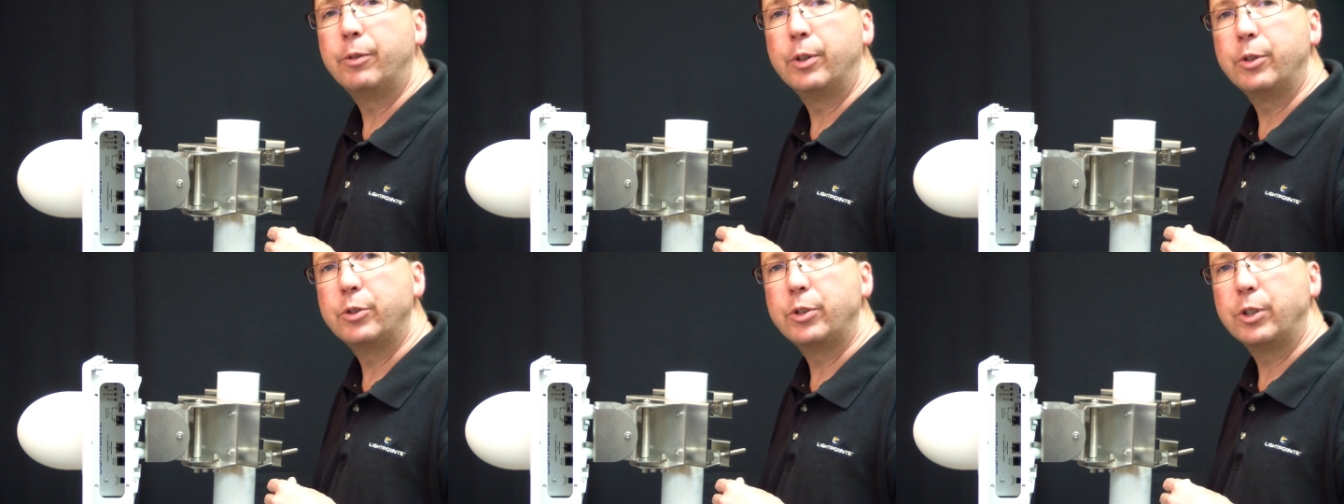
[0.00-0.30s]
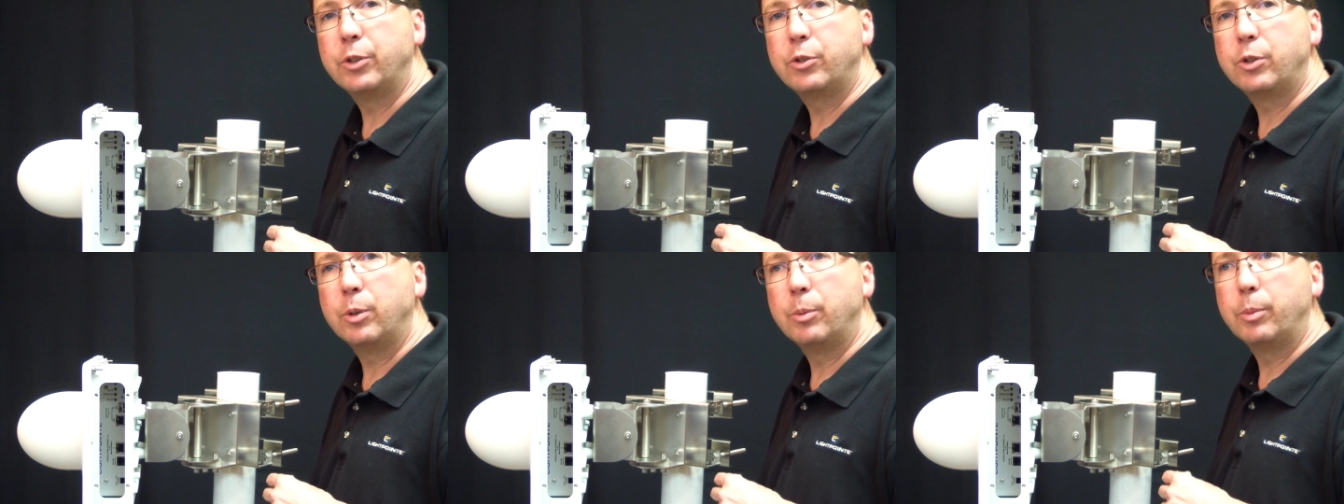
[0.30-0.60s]
the
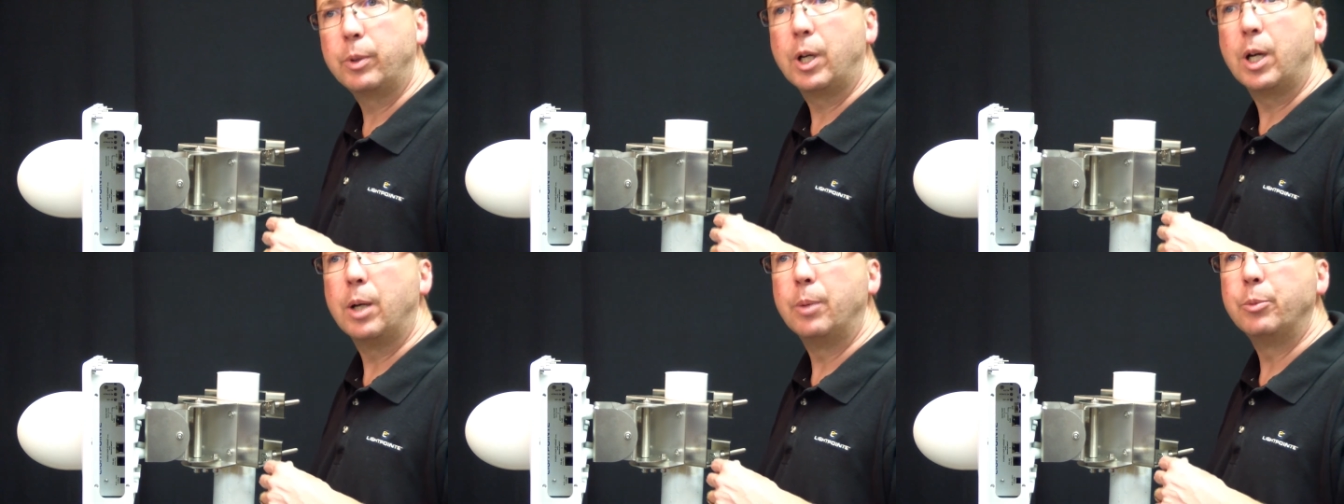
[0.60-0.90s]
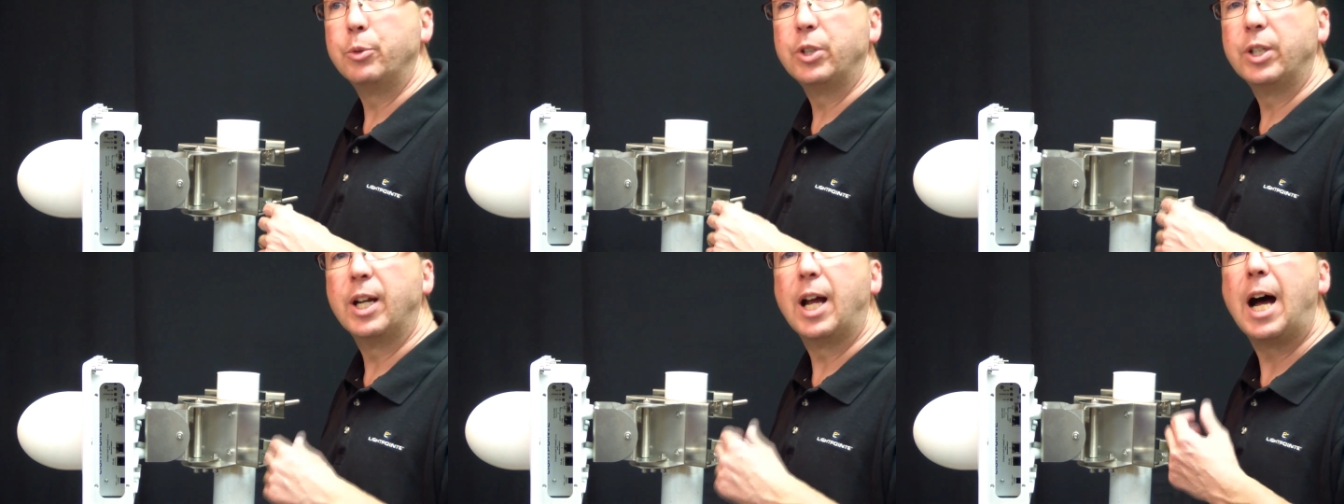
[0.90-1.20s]
system
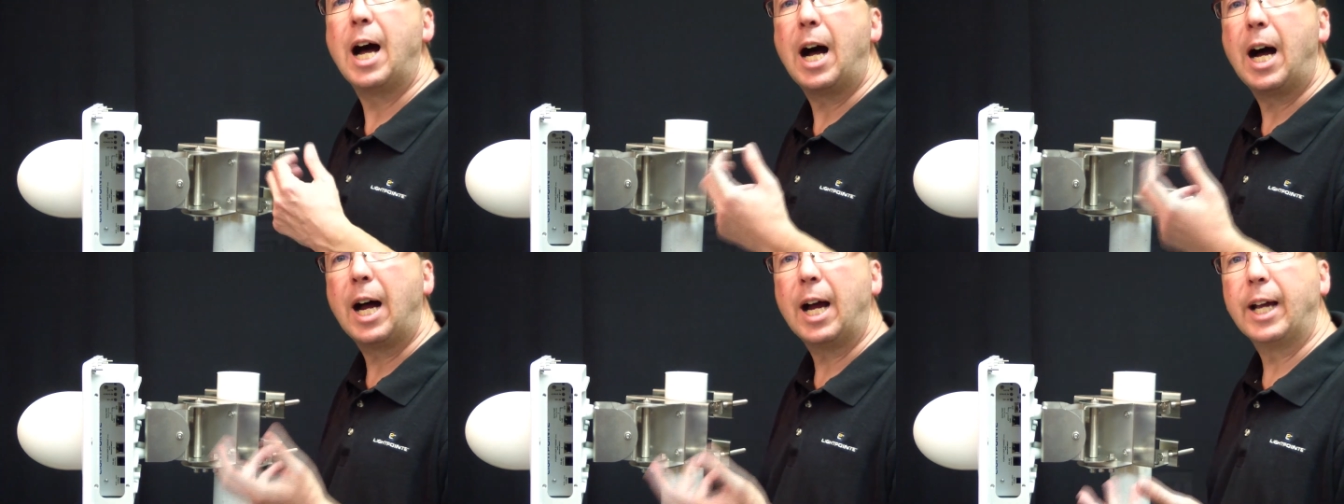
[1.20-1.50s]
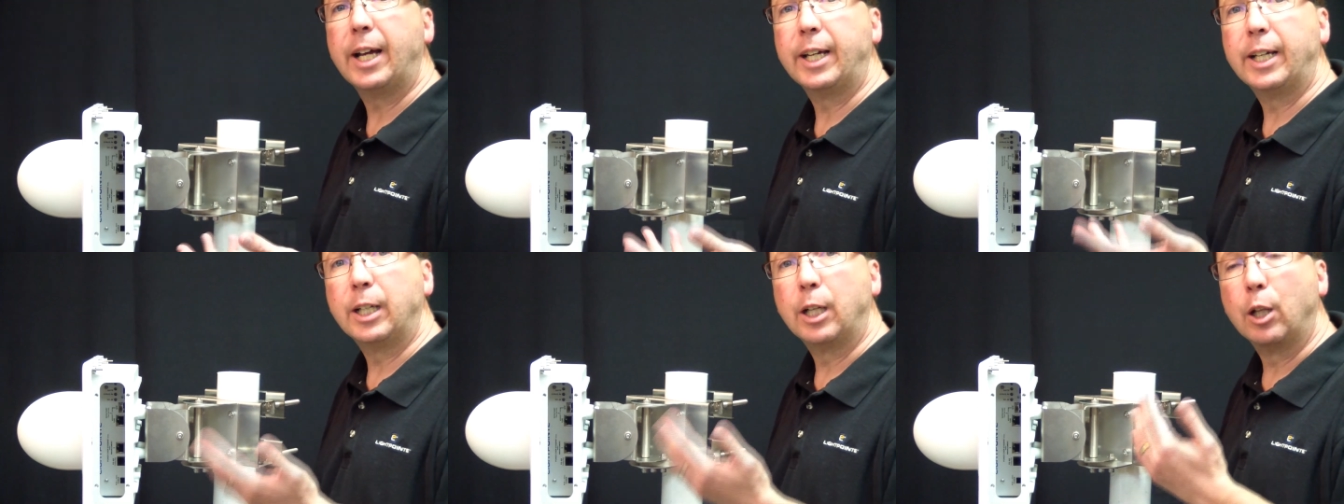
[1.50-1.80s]
comes in a
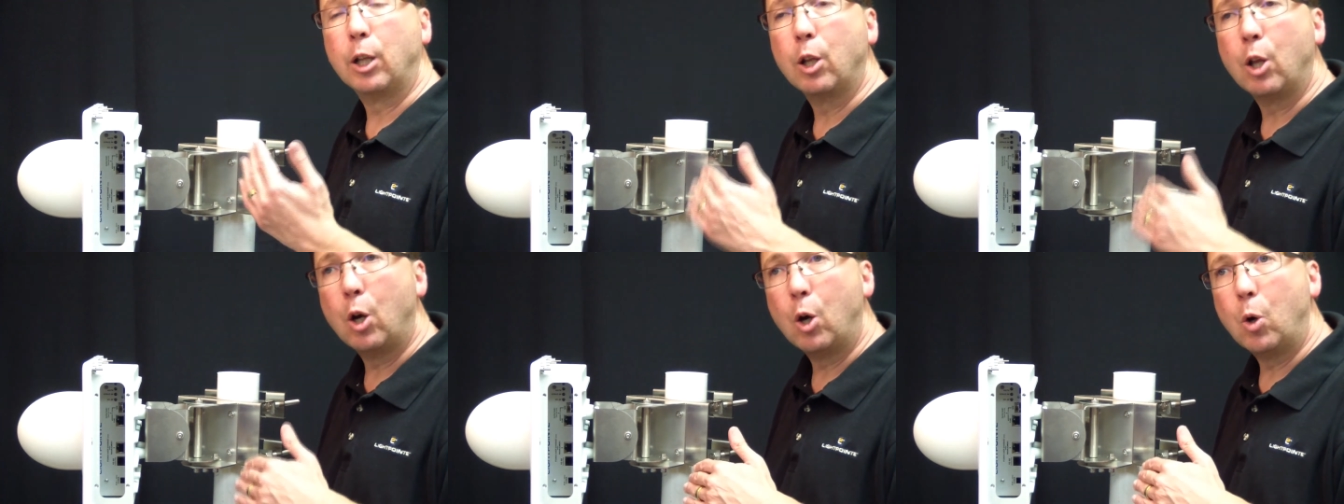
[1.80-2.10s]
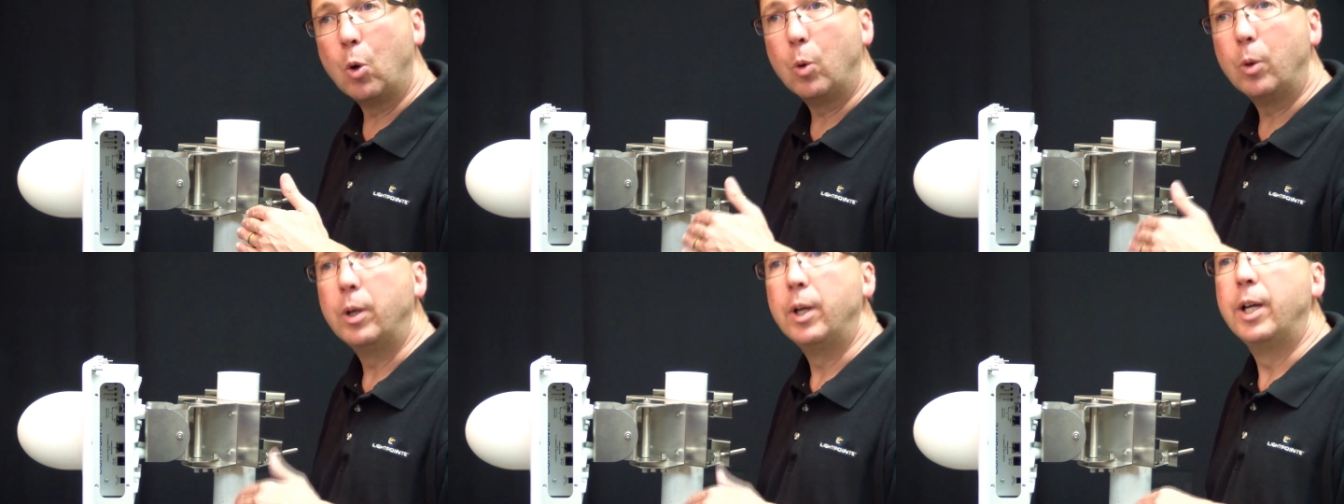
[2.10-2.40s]
high and a
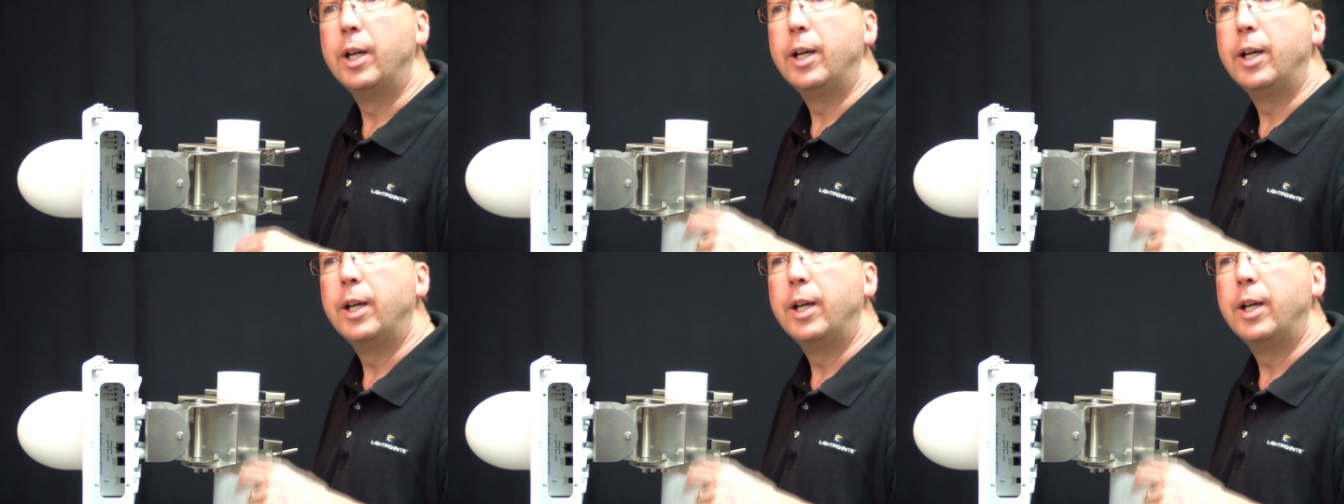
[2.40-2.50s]
low,